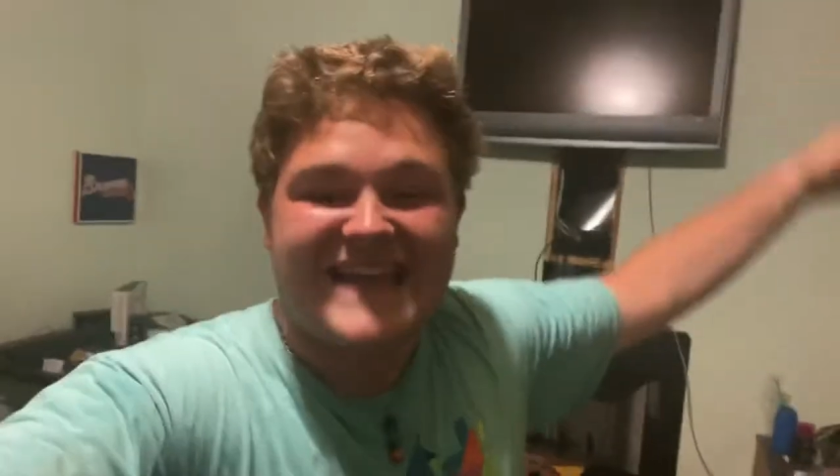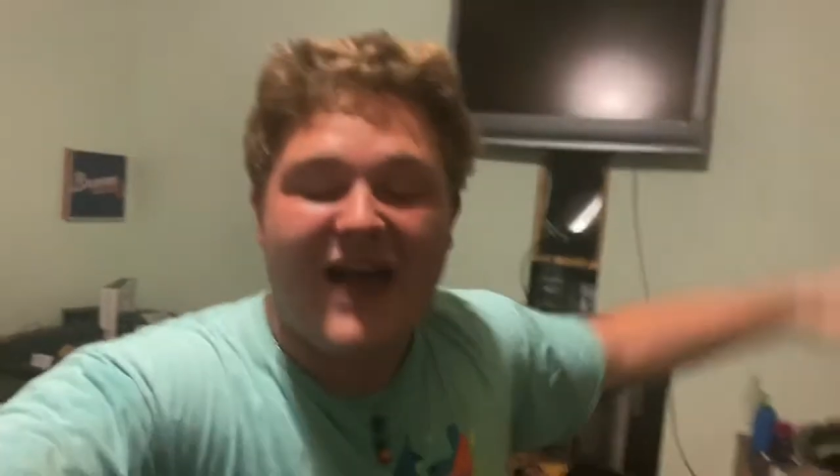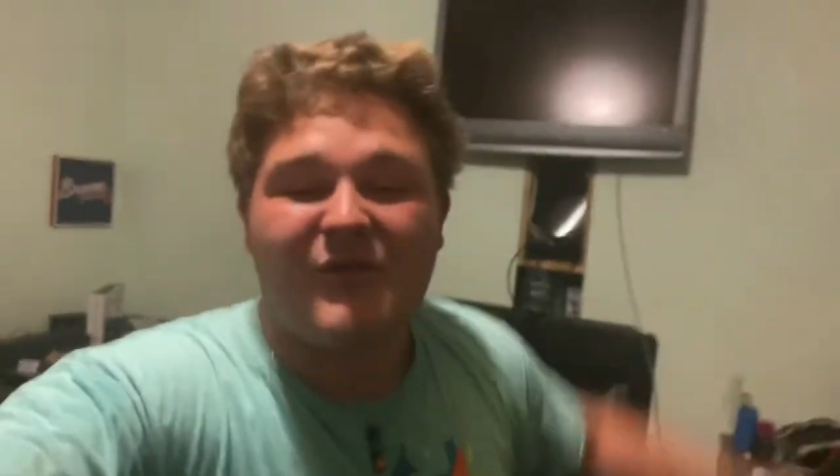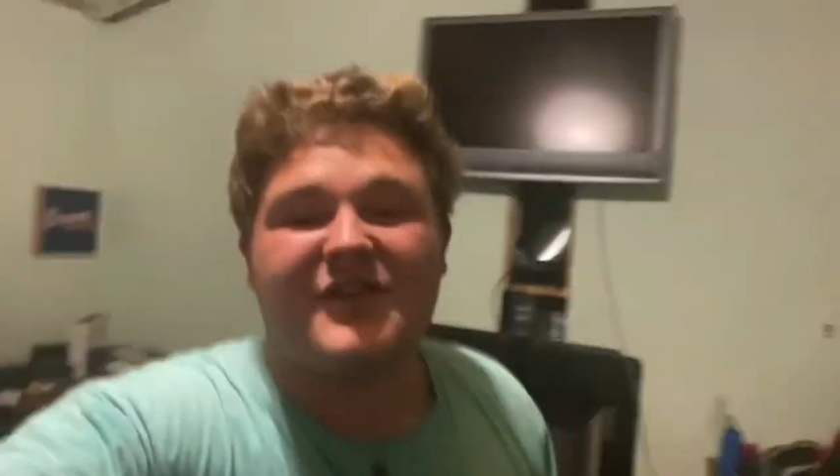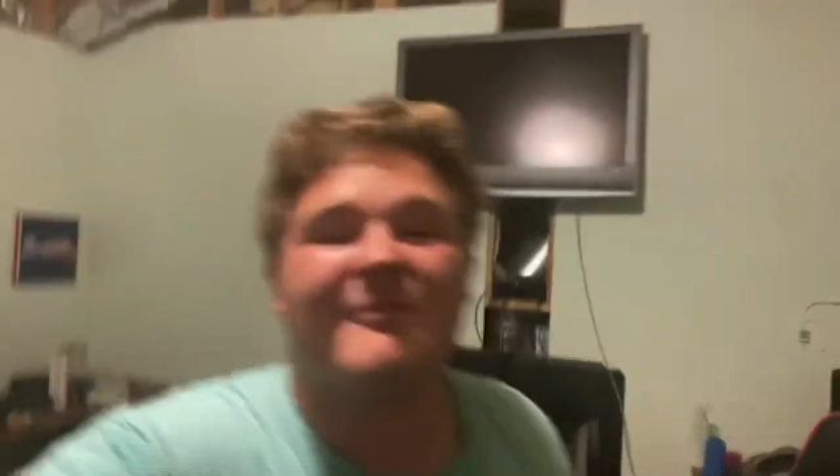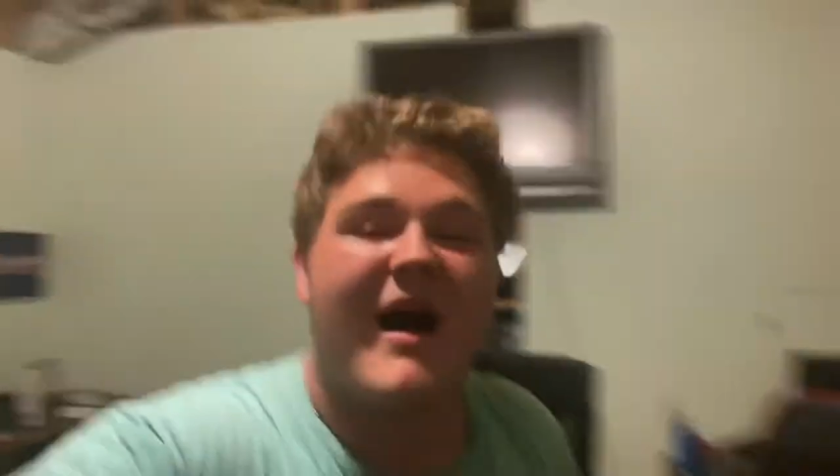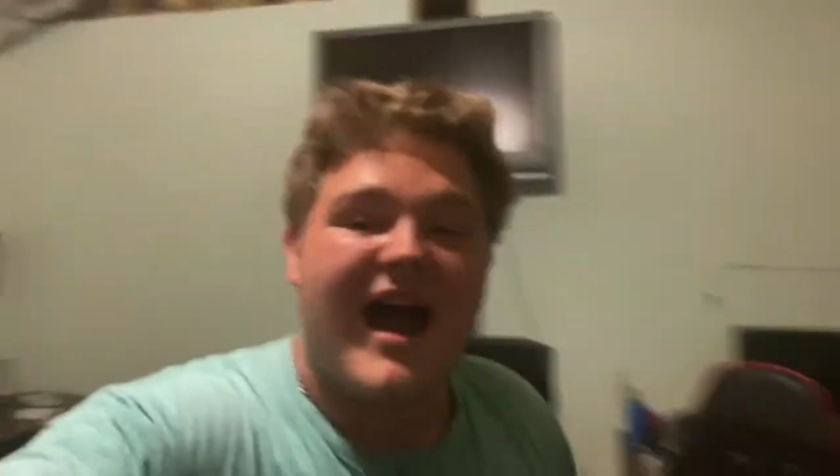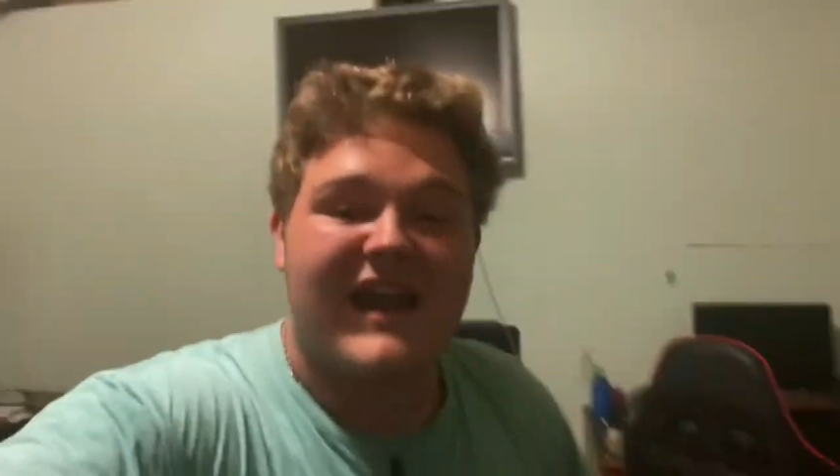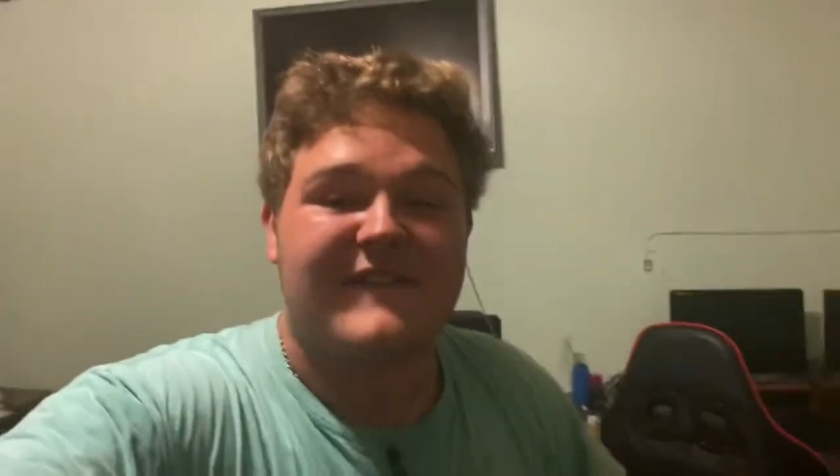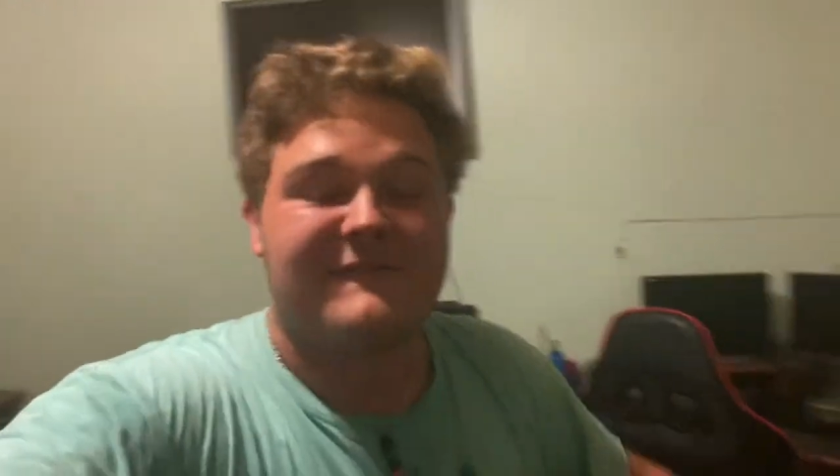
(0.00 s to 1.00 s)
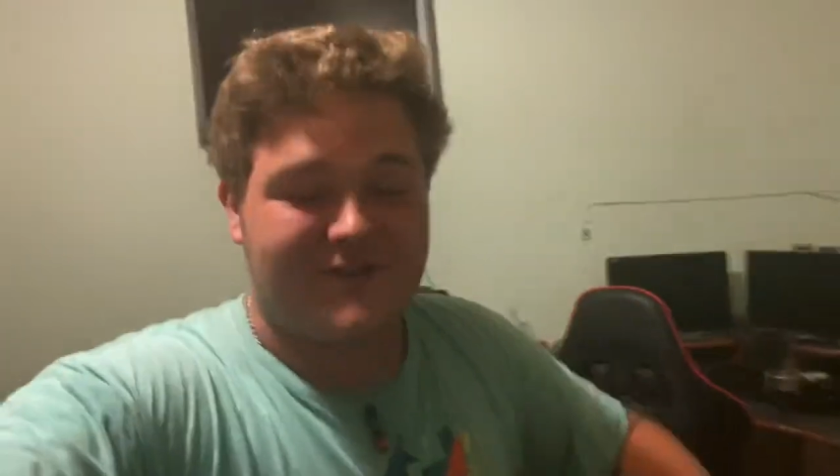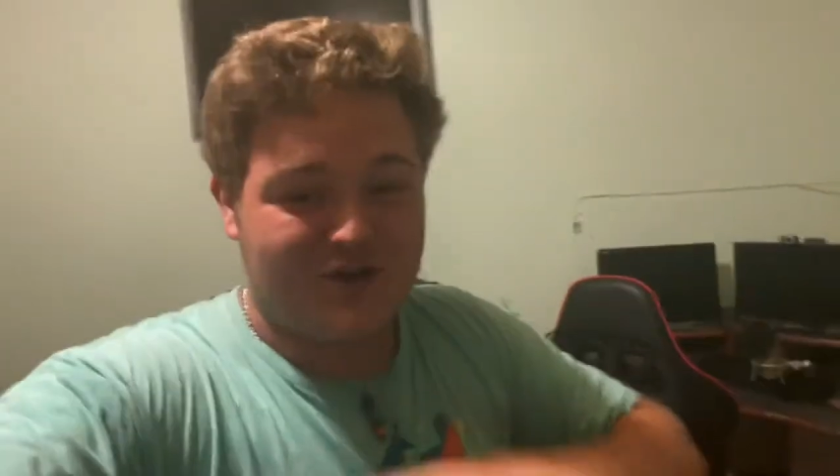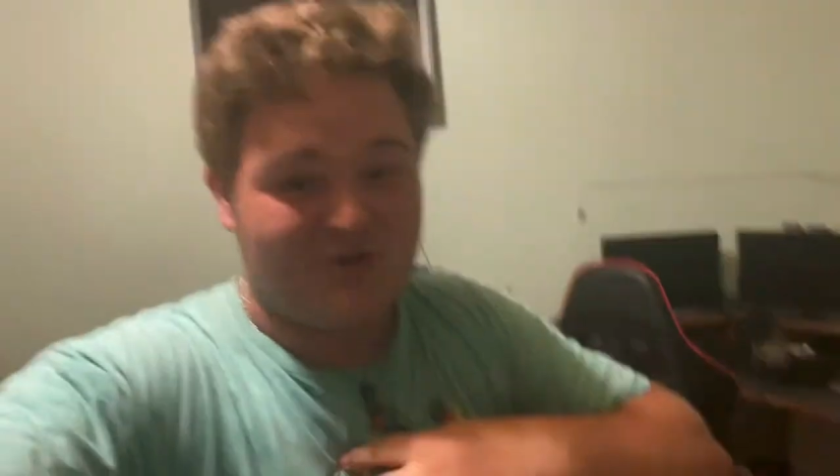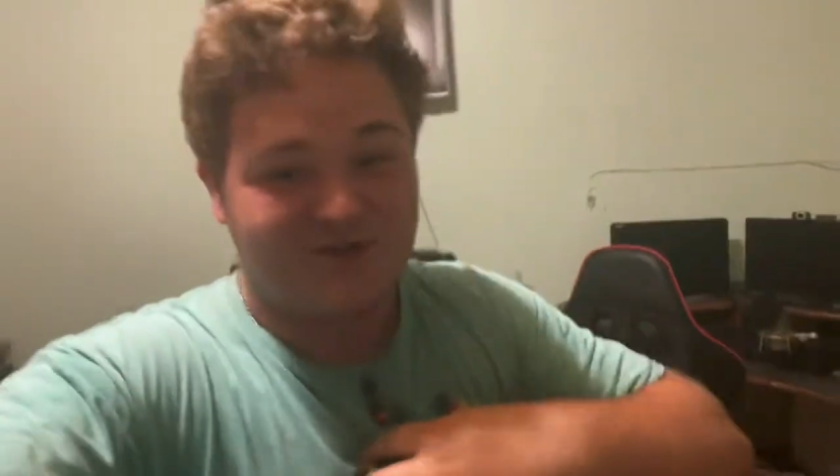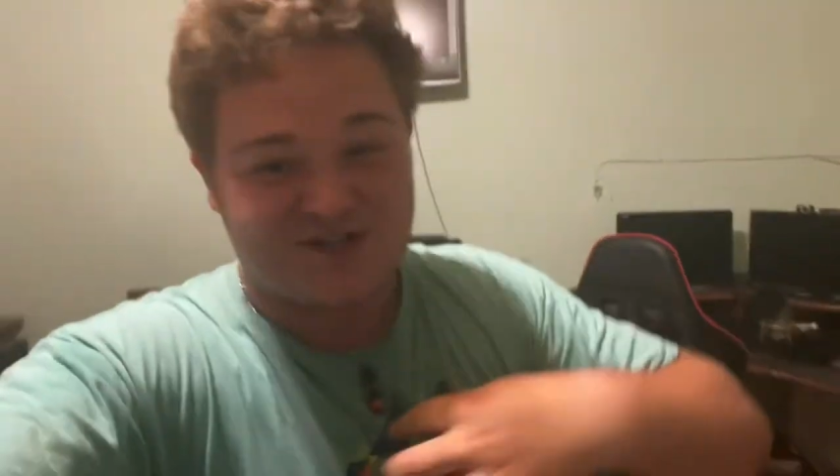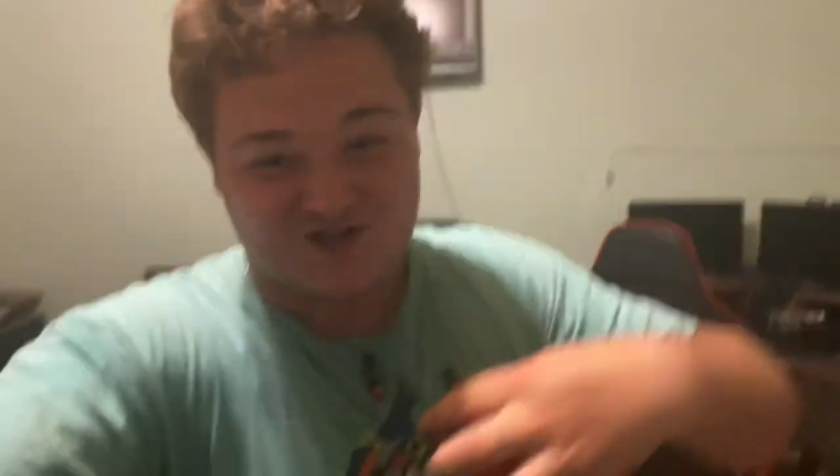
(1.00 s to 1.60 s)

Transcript: That was my Fuge